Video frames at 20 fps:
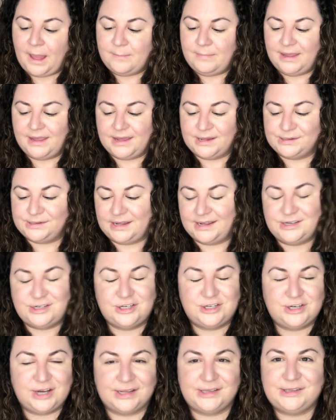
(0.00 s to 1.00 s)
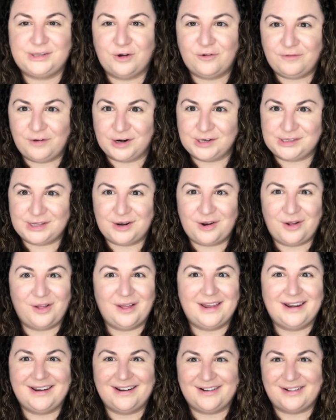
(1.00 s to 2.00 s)
because it's just so versatile
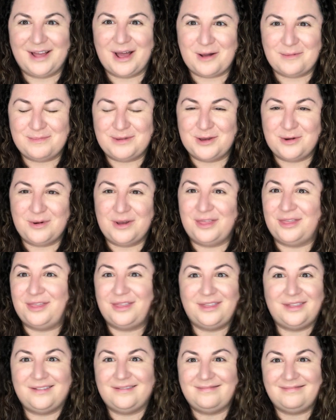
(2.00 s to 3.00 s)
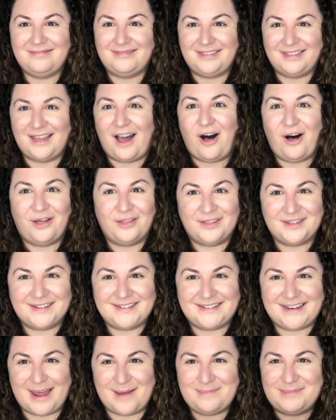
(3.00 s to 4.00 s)
and it'll help you with all the
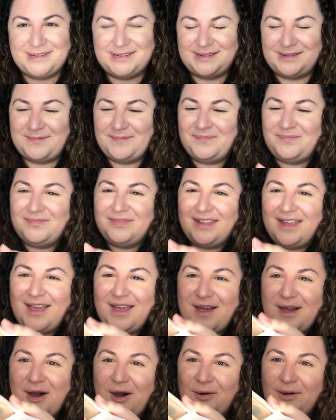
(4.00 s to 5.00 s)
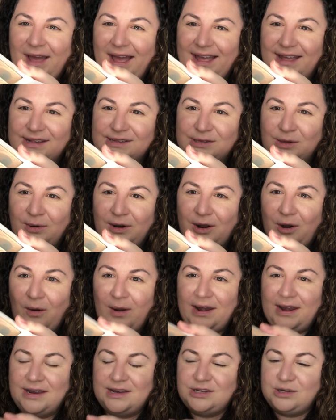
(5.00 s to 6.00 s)
steps. Okay, so we're
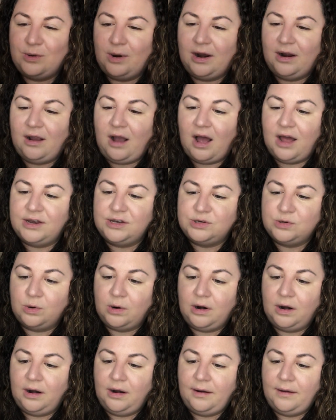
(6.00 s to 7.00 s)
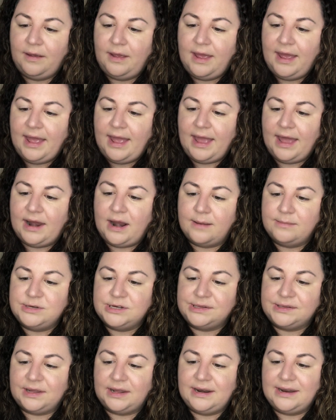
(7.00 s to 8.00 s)
going into our contour and I'm
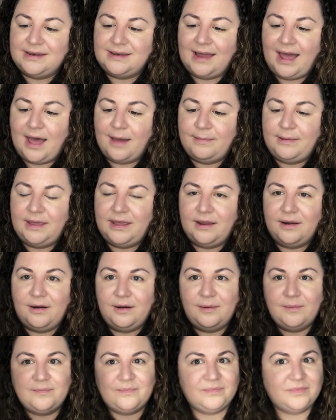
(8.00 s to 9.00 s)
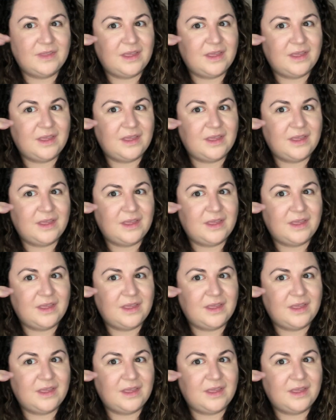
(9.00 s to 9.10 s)
just gonna dab here.